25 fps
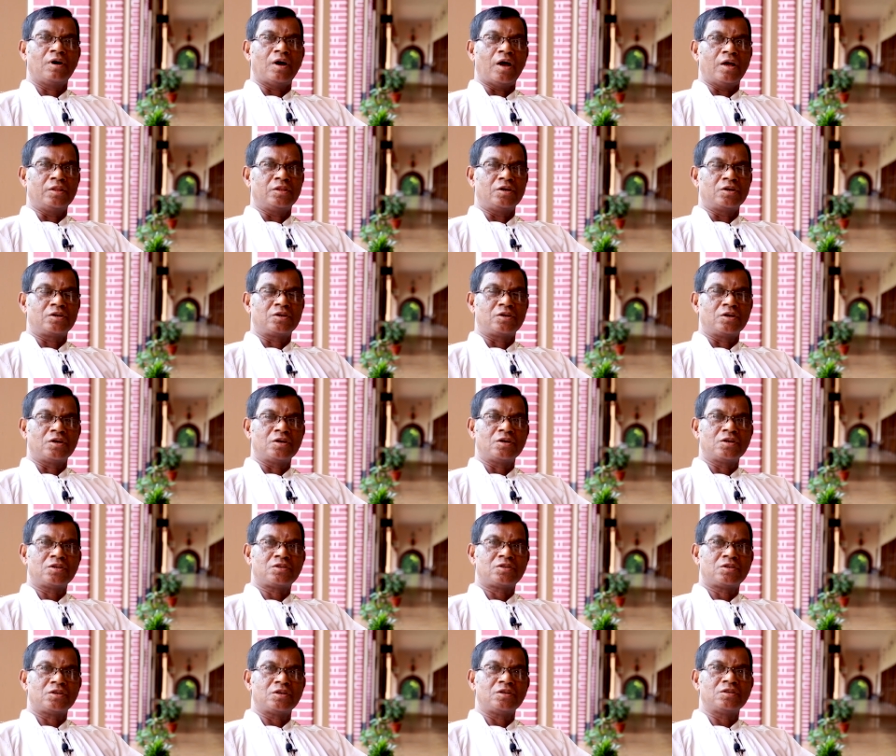And the
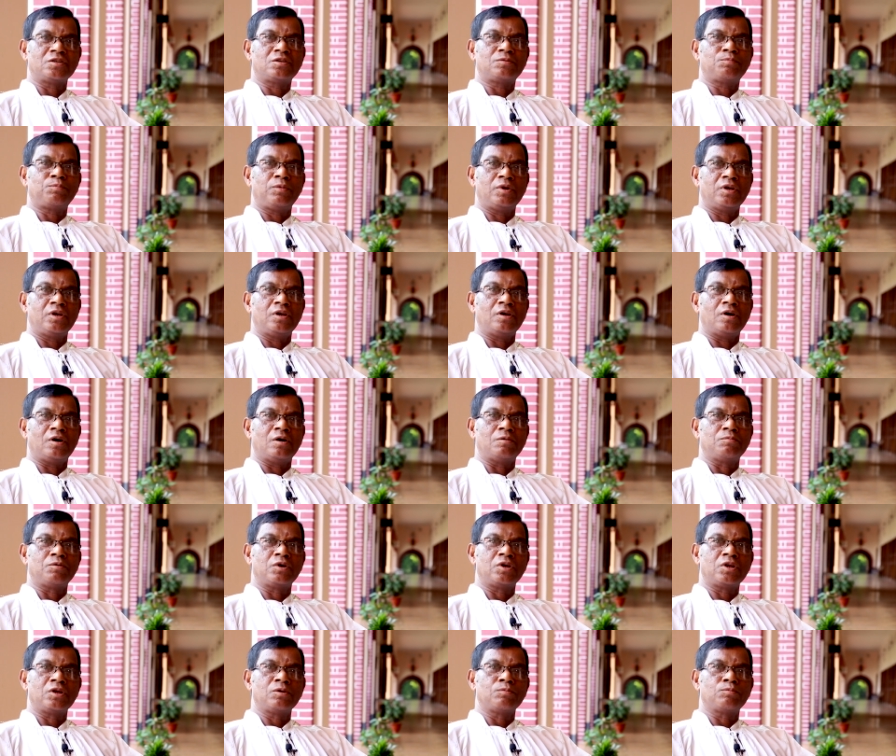tertians play a
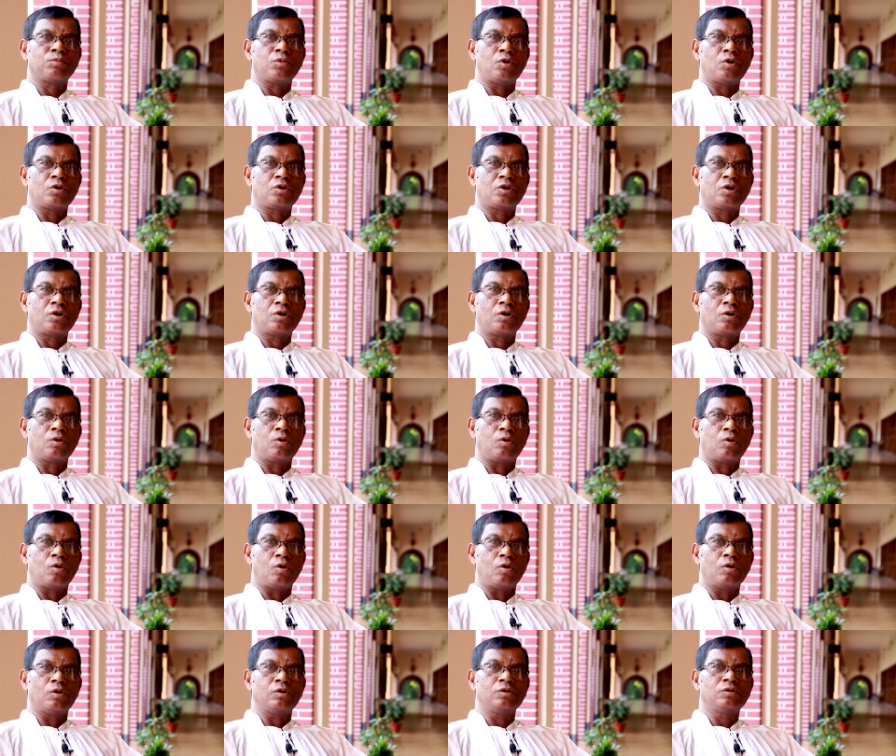very important
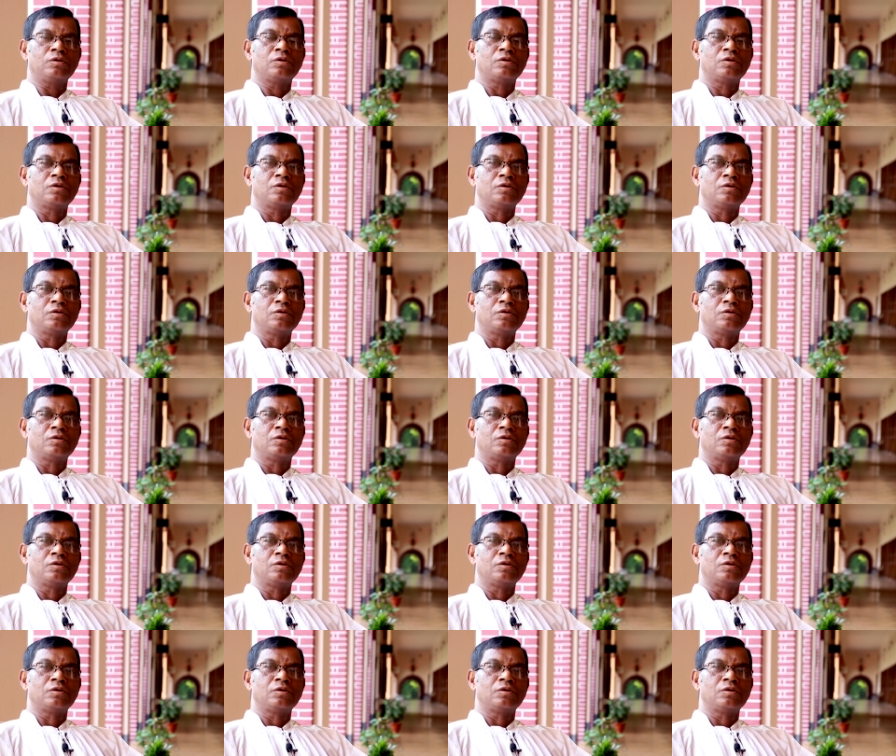role